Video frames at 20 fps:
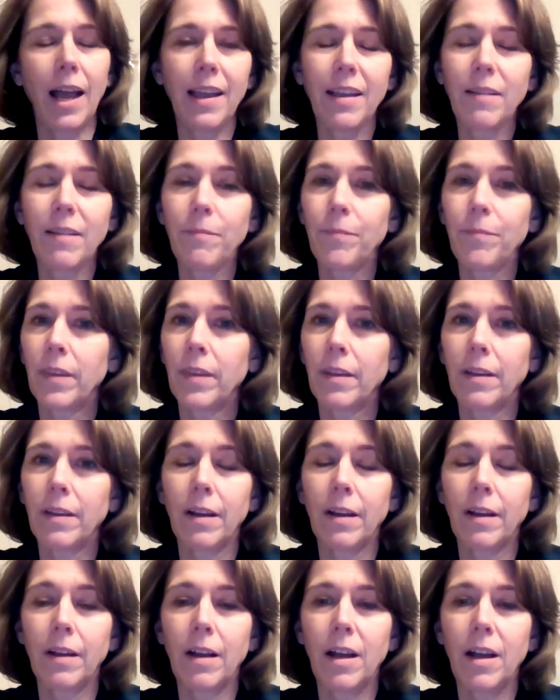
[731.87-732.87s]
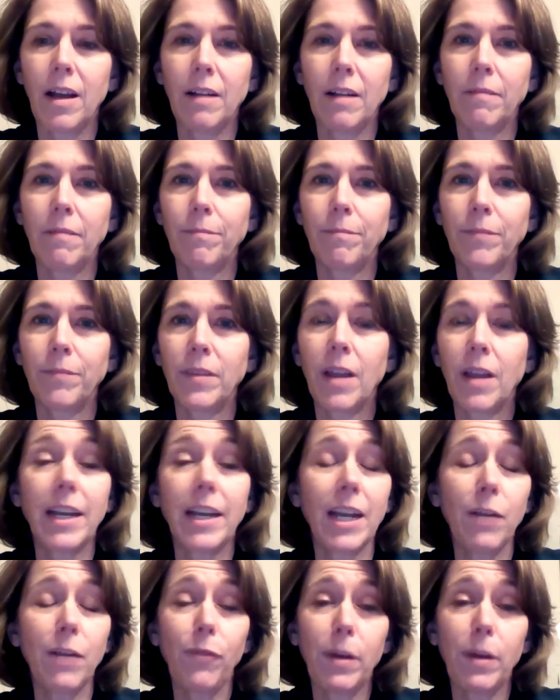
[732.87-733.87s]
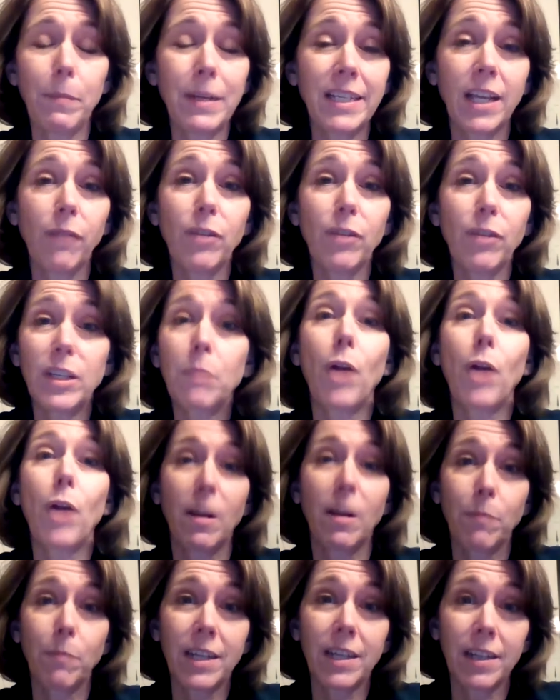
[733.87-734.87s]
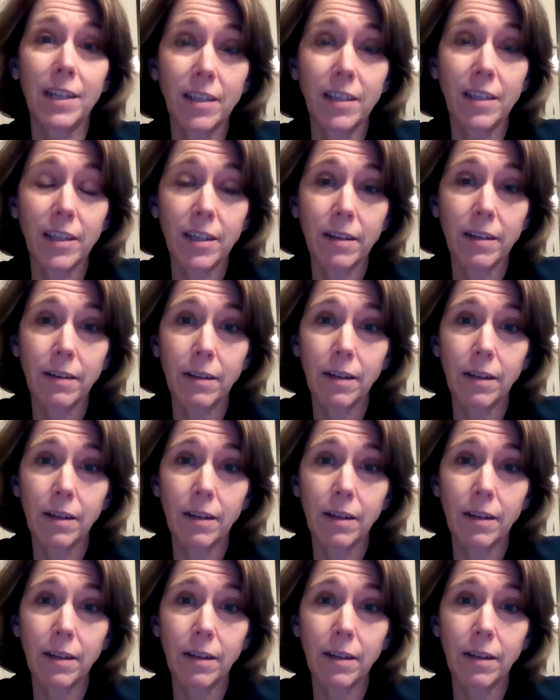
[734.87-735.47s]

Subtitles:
I identify myself as a pragmatist.